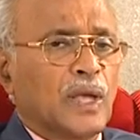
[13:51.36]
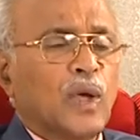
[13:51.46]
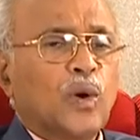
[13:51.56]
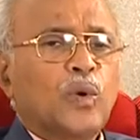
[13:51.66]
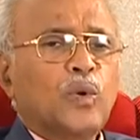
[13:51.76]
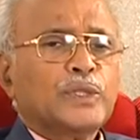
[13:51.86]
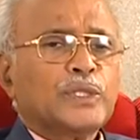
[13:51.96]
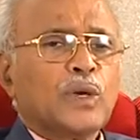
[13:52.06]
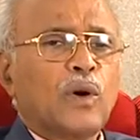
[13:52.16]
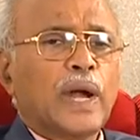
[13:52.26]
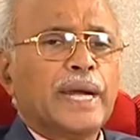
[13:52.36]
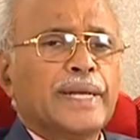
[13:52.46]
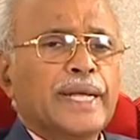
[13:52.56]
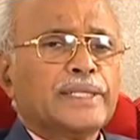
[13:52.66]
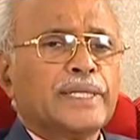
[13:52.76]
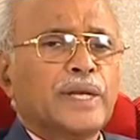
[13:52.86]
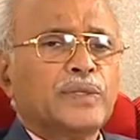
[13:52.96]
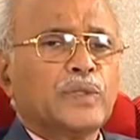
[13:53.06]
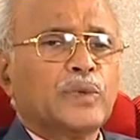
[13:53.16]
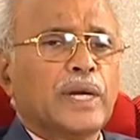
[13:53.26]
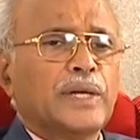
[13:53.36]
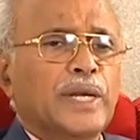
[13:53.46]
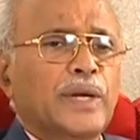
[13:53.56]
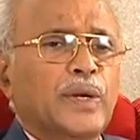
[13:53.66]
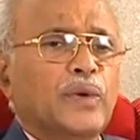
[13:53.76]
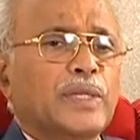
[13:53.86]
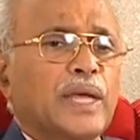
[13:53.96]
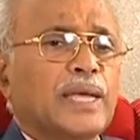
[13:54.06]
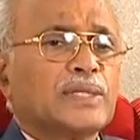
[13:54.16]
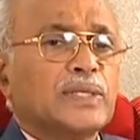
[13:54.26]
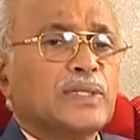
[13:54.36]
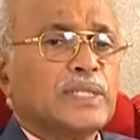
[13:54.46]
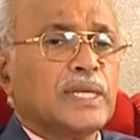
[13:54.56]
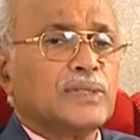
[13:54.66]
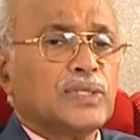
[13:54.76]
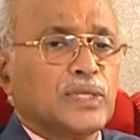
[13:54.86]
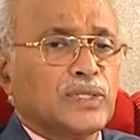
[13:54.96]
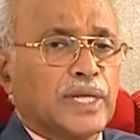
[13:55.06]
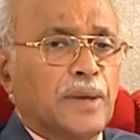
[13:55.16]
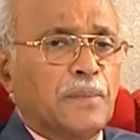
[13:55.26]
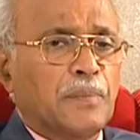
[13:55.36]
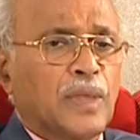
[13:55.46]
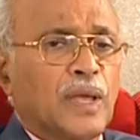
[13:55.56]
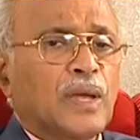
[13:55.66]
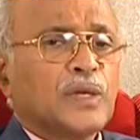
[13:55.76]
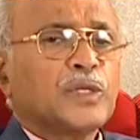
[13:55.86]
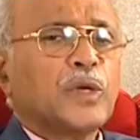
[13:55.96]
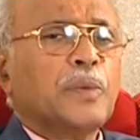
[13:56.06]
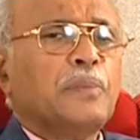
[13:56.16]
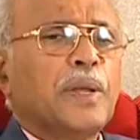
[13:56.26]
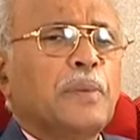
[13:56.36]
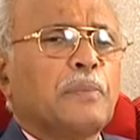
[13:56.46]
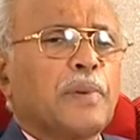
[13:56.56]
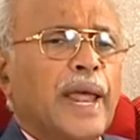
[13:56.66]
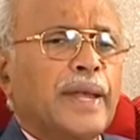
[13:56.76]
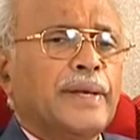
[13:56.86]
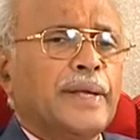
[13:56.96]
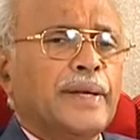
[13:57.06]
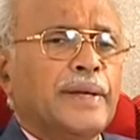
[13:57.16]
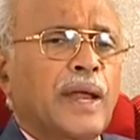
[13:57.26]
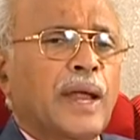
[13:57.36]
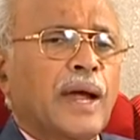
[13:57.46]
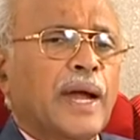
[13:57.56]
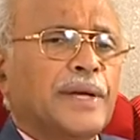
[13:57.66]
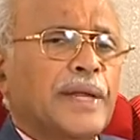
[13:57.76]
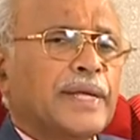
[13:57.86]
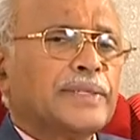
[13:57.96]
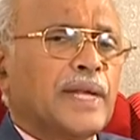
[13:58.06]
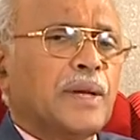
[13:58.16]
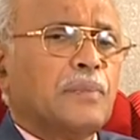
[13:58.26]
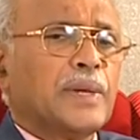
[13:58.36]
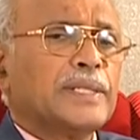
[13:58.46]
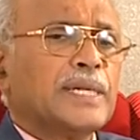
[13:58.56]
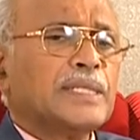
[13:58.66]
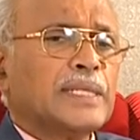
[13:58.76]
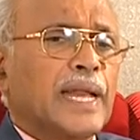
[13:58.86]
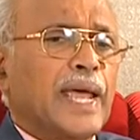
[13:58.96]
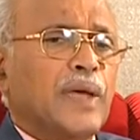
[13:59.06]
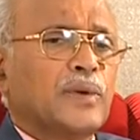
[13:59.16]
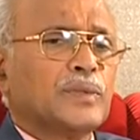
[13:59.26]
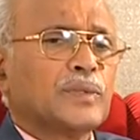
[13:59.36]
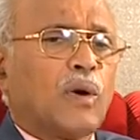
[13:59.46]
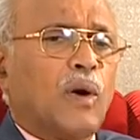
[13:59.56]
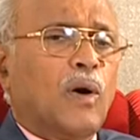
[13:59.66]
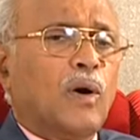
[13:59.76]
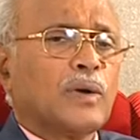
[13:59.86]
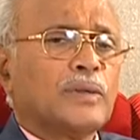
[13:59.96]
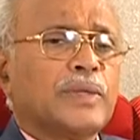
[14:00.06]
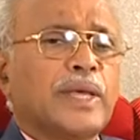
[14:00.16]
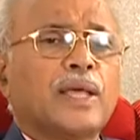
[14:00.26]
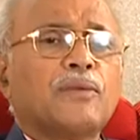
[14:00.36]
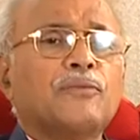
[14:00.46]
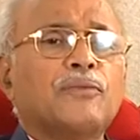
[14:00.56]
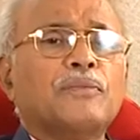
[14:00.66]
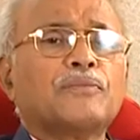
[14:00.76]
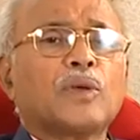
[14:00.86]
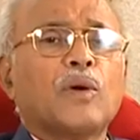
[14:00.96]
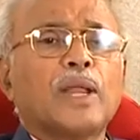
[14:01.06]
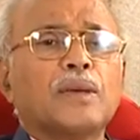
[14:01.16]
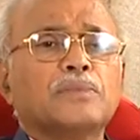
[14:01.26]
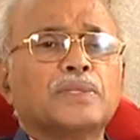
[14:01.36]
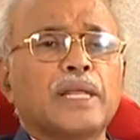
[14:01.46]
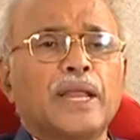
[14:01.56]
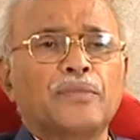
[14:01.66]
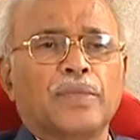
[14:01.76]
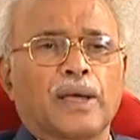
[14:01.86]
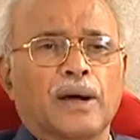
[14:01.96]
who show addiction to continue the existing system, should be branded addicted British slaves or their 5th columns in India.